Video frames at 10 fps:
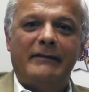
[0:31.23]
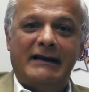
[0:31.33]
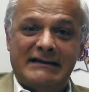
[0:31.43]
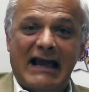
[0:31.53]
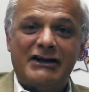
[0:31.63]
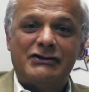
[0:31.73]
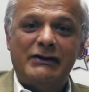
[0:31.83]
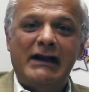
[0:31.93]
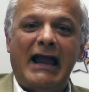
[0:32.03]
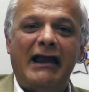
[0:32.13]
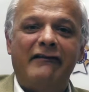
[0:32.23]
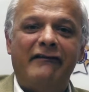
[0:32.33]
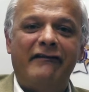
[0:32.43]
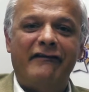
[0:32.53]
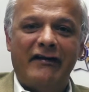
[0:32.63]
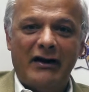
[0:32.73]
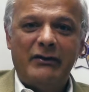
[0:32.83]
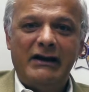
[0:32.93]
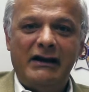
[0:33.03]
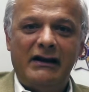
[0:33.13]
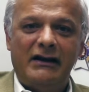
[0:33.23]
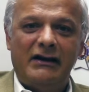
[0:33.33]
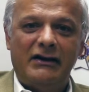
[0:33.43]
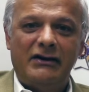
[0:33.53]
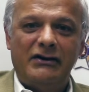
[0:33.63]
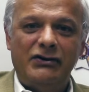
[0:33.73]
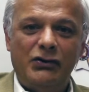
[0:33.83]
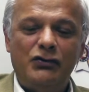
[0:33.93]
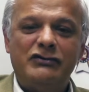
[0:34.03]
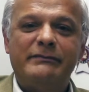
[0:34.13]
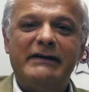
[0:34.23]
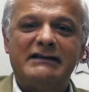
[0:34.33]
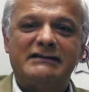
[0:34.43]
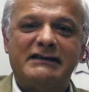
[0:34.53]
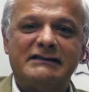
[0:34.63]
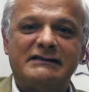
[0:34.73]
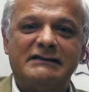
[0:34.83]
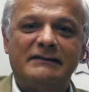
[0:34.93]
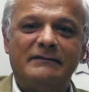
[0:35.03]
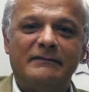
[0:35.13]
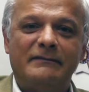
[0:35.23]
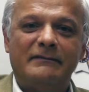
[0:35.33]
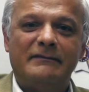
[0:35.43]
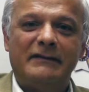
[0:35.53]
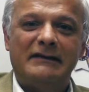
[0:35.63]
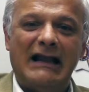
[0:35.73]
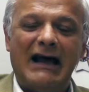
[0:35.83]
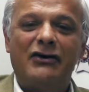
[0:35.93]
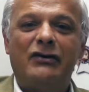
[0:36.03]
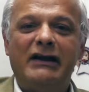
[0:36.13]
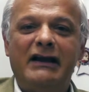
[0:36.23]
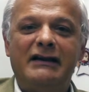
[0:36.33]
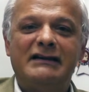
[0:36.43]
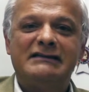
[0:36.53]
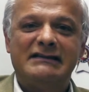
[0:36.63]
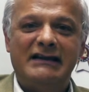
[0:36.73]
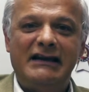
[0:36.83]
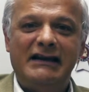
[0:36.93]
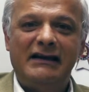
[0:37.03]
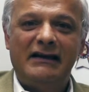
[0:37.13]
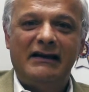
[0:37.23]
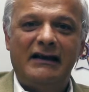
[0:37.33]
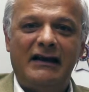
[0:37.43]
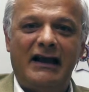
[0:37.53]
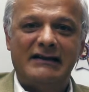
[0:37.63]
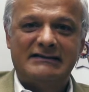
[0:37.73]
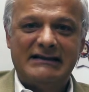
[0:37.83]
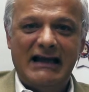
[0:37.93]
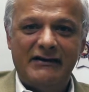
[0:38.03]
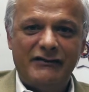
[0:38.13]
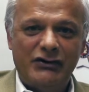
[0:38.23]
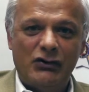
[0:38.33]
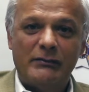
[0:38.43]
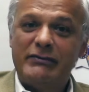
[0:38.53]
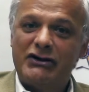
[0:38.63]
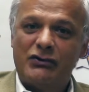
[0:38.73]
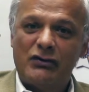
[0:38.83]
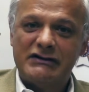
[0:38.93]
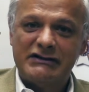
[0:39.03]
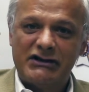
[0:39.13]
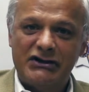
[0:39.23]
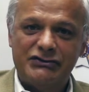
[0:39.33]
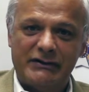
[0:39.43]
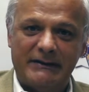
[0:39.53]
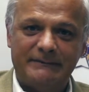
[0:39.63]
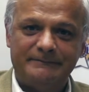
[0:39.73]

is actually a very huge business, not only in the city and state of New York, but across the country.